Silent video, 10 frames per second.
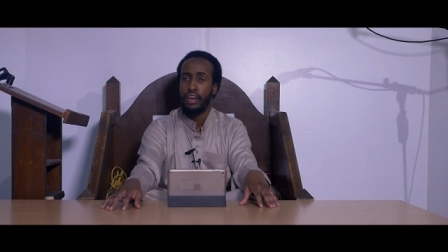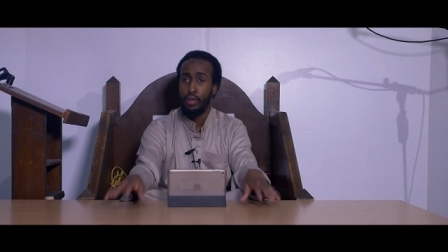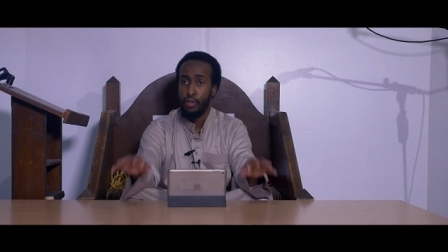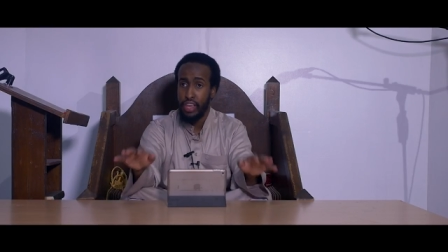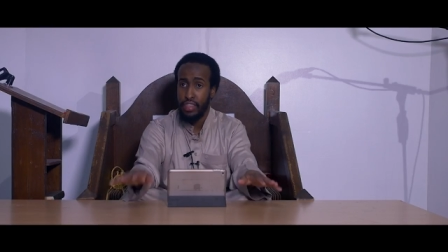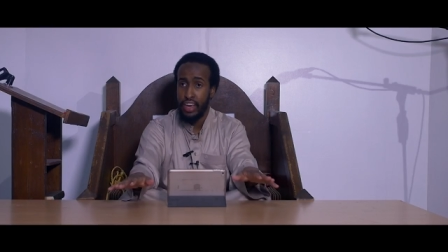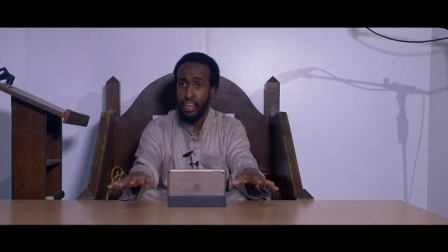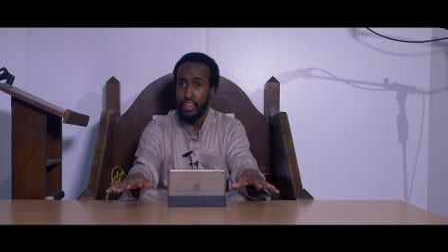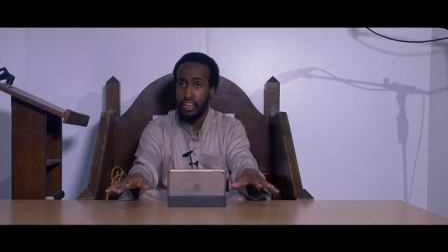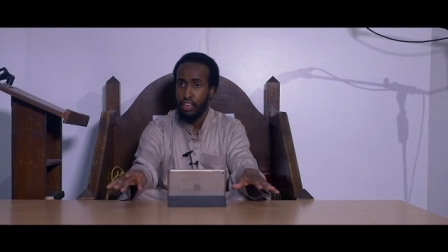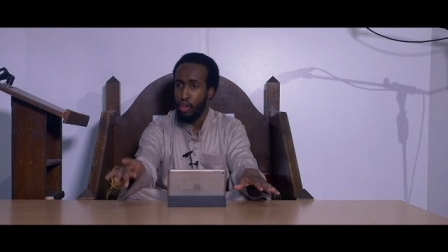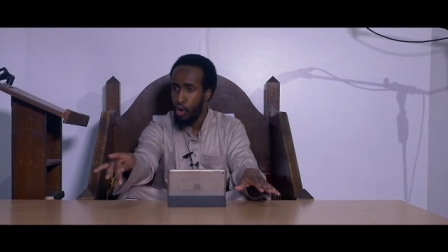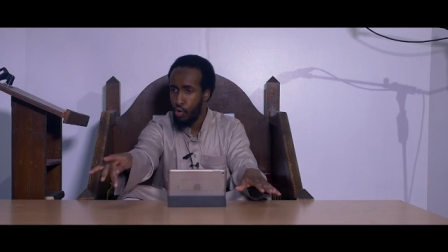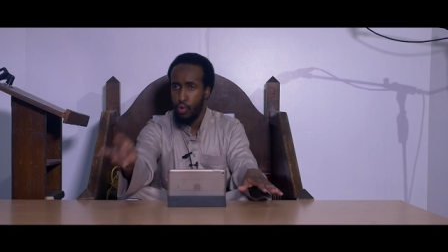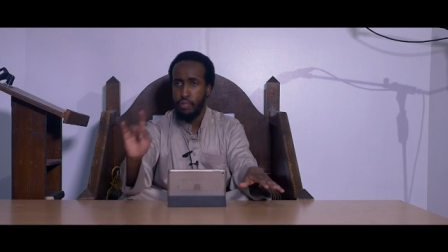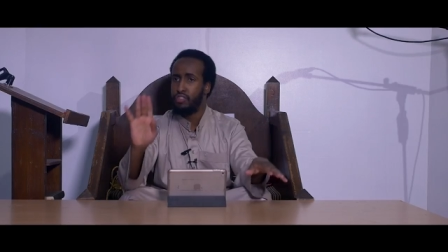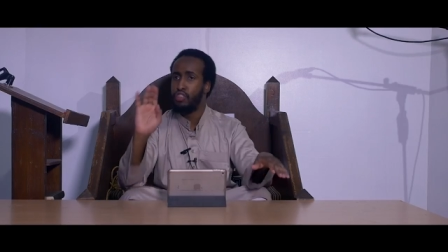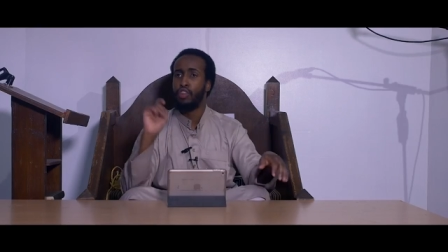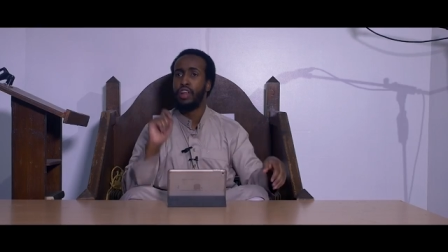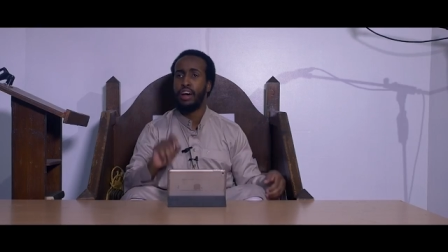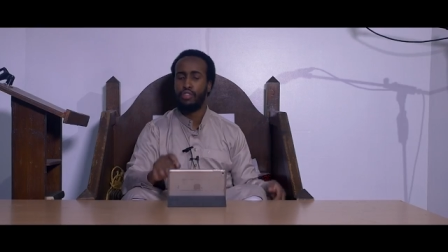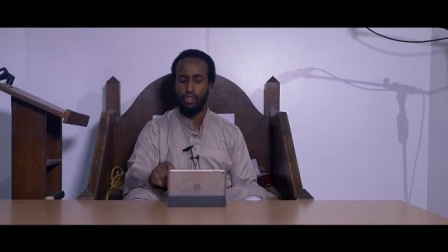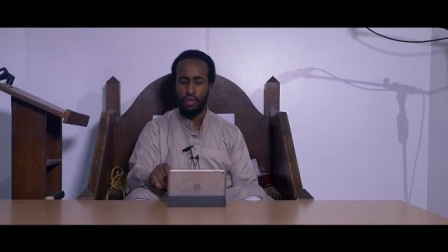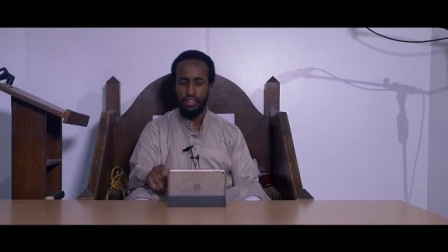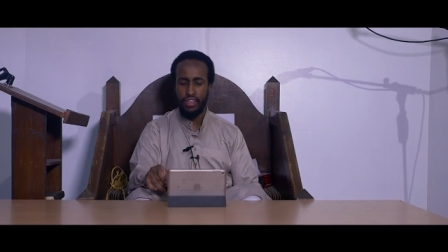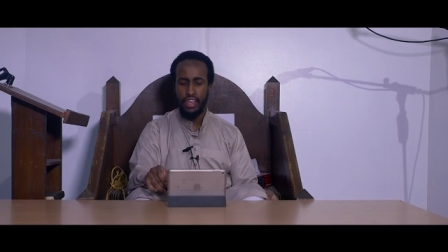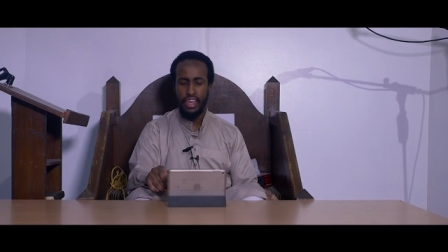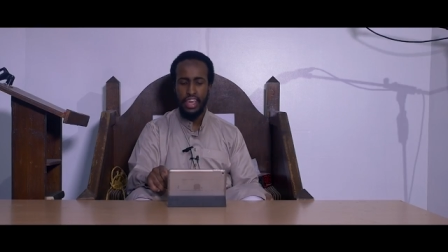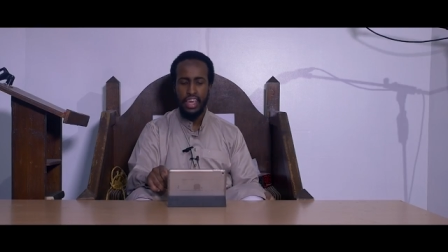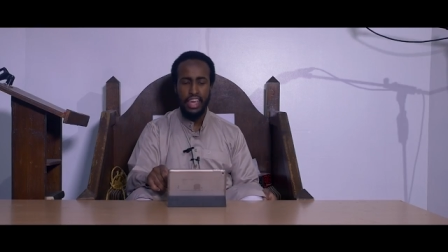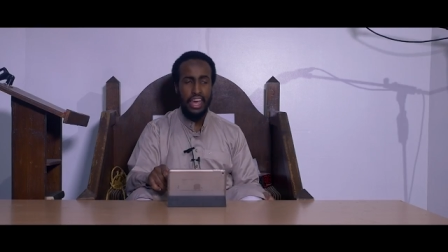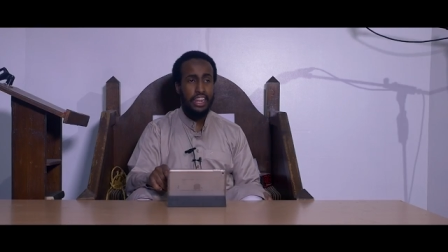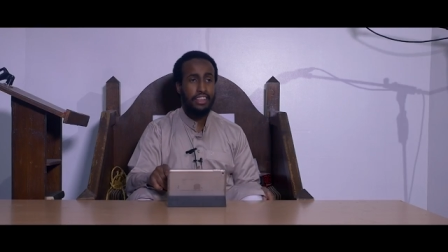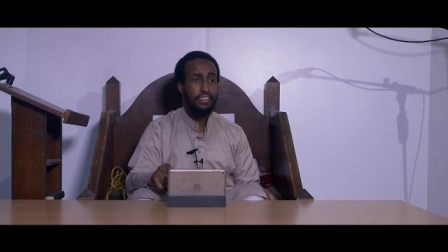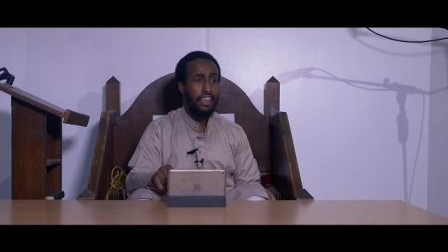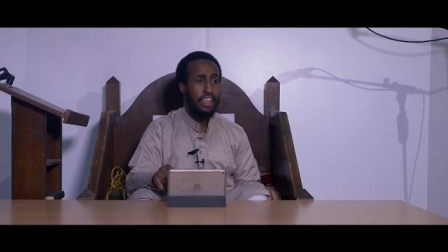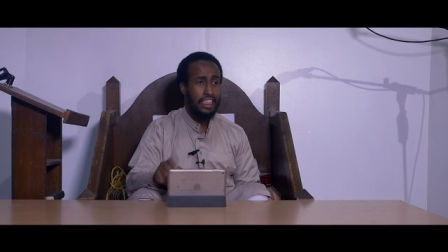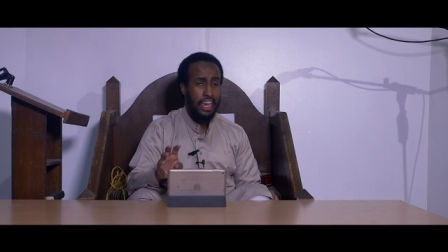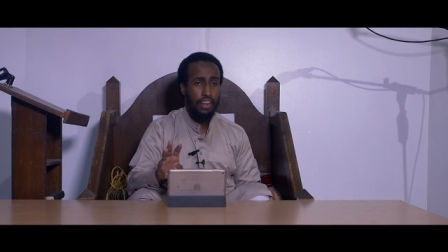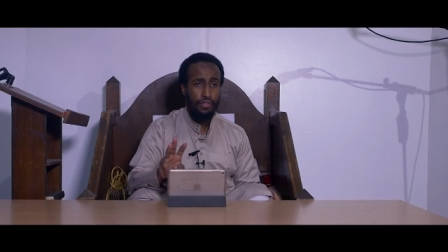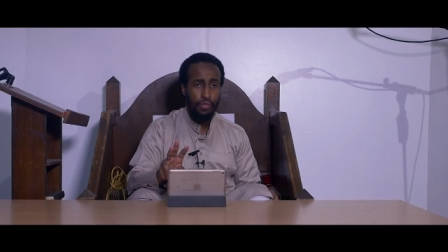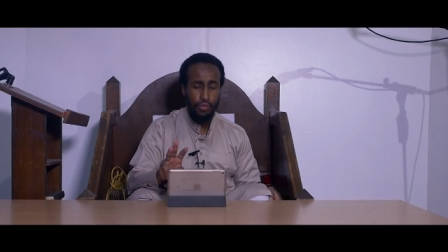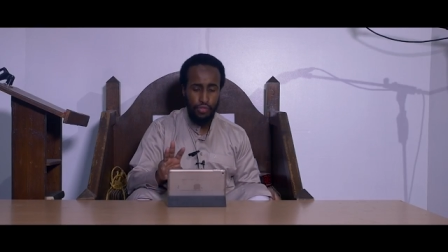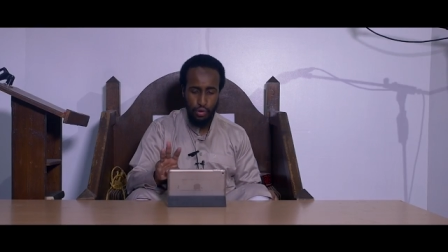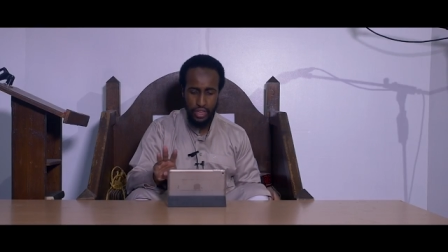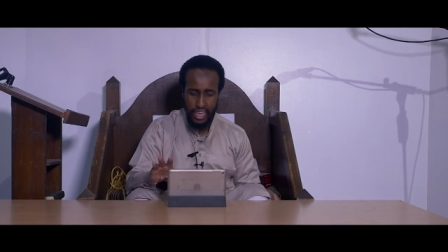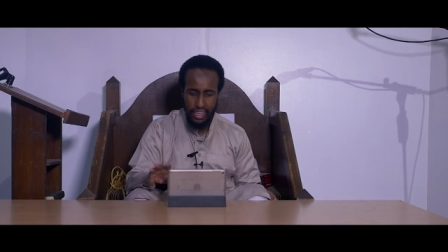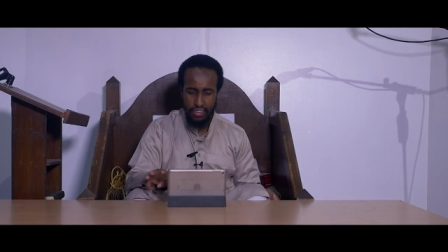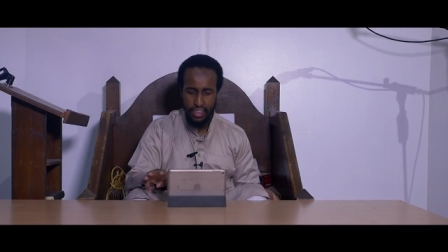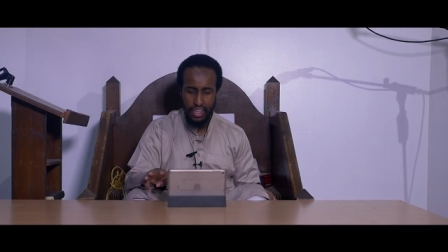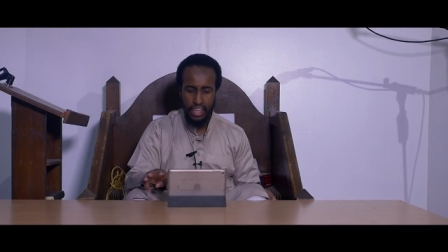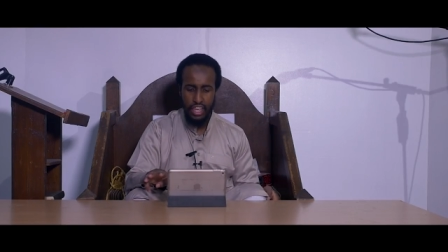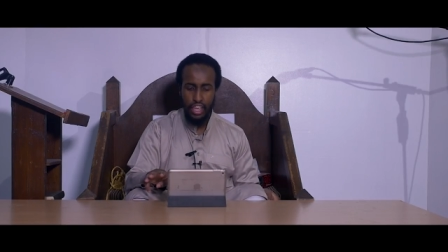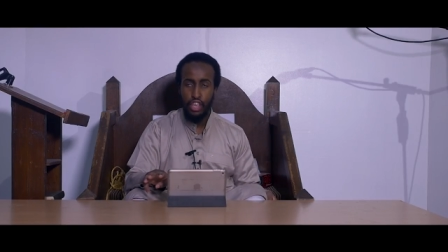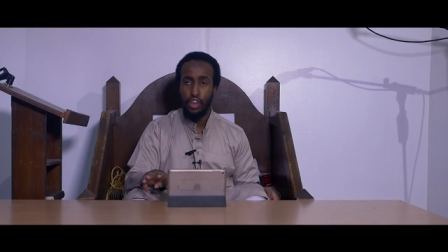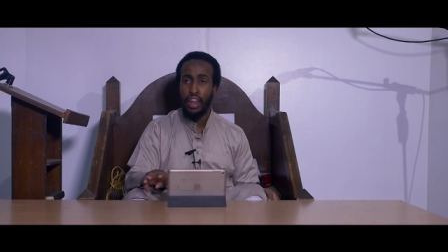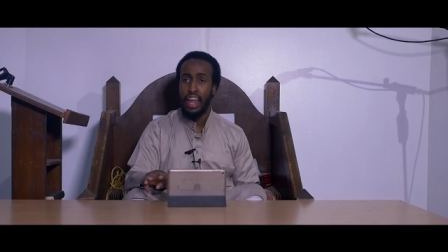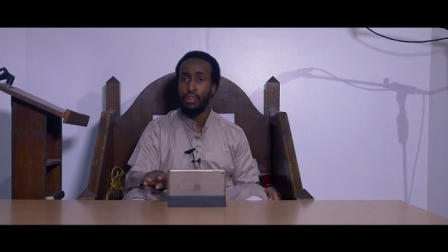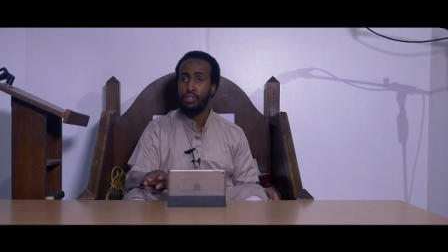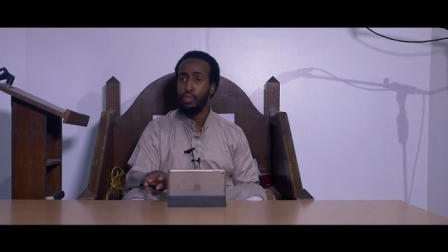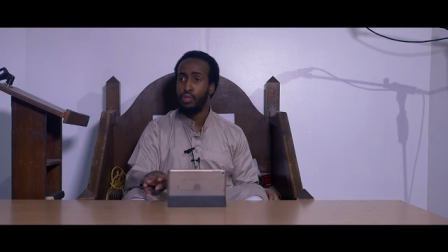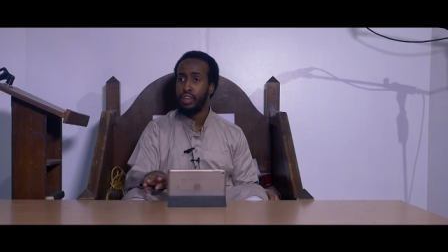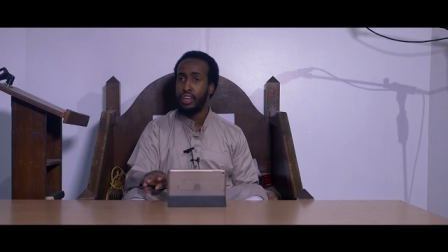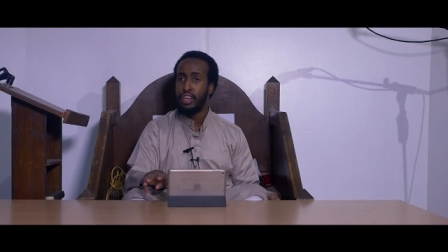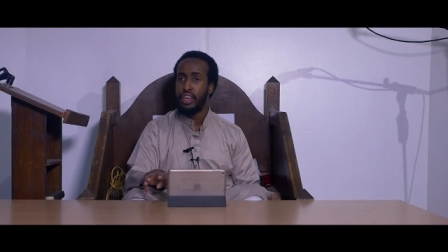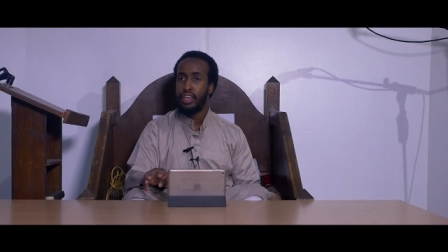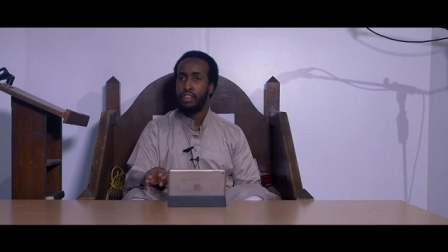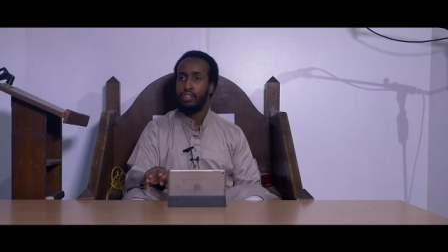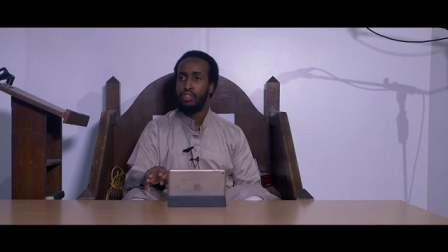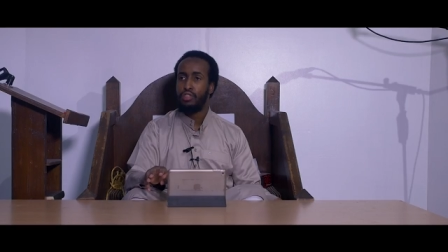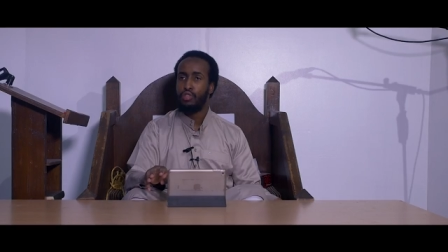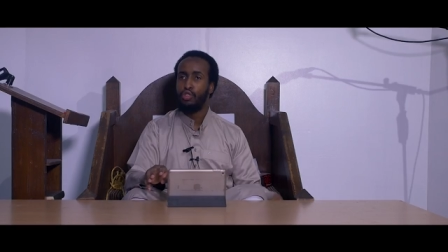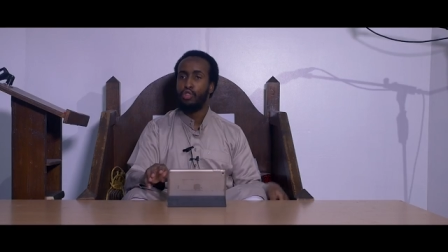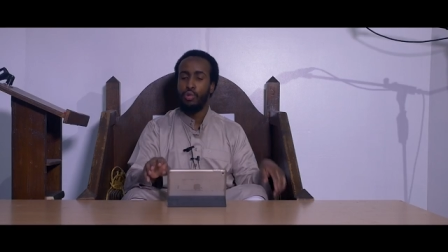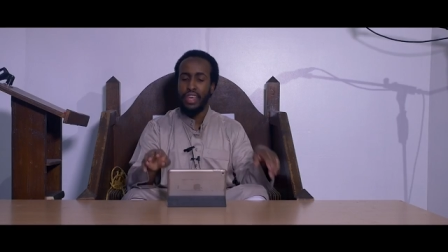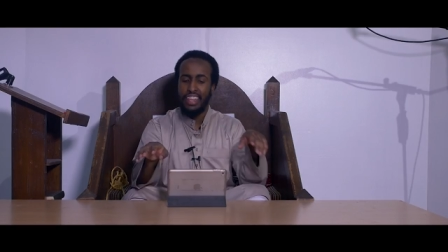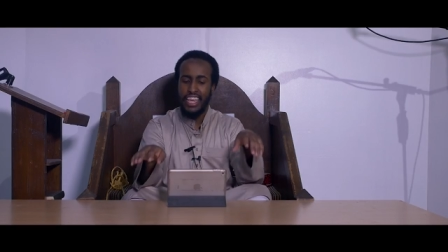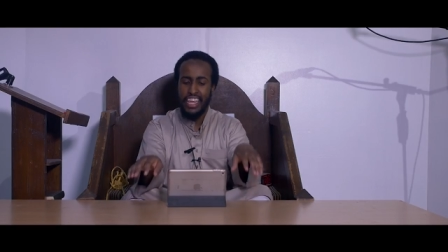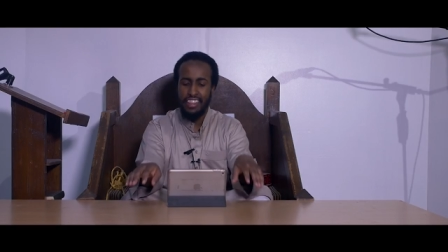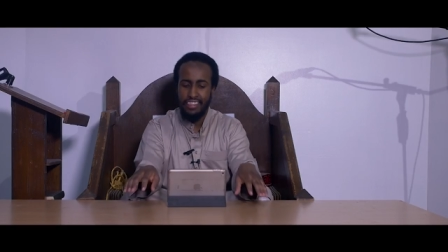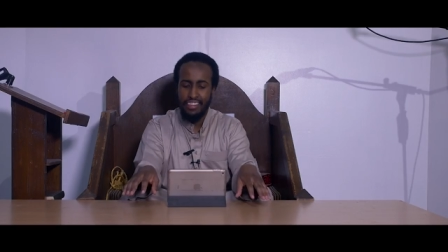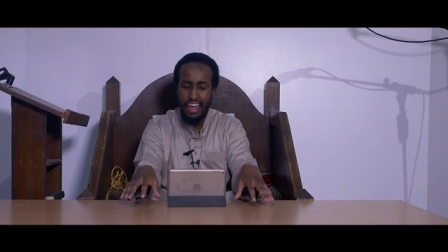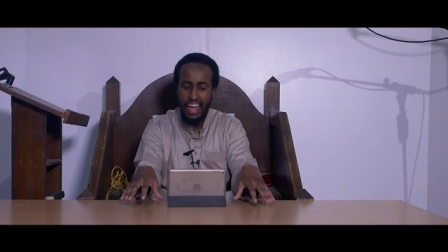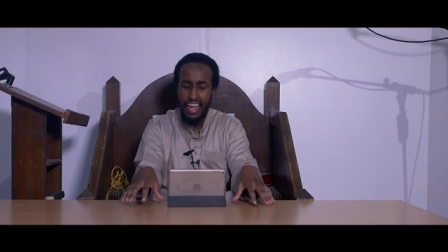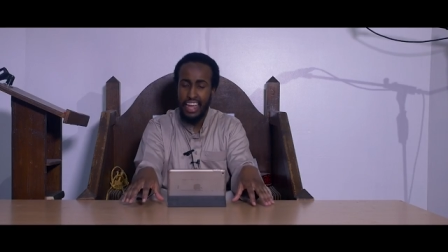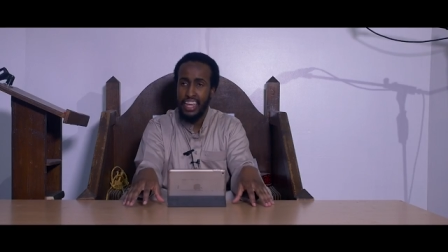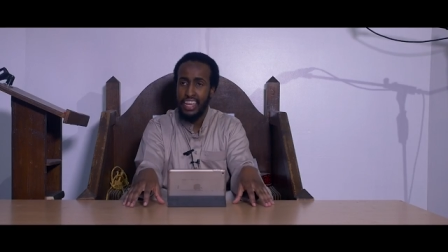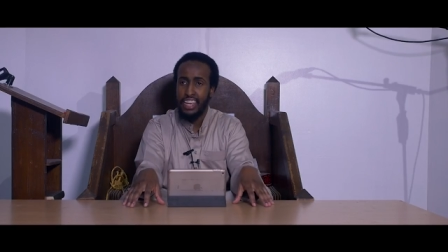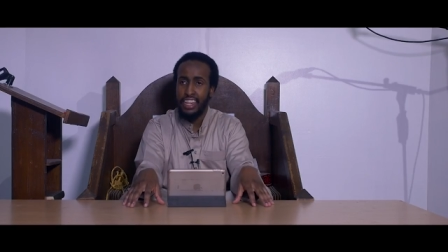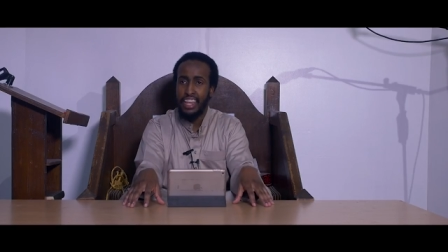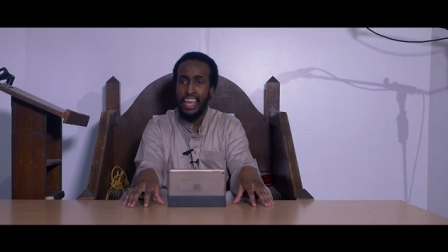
Are we all together? Your local masjid, you're allowed to do it. And the third view is you're allowed to to do it inside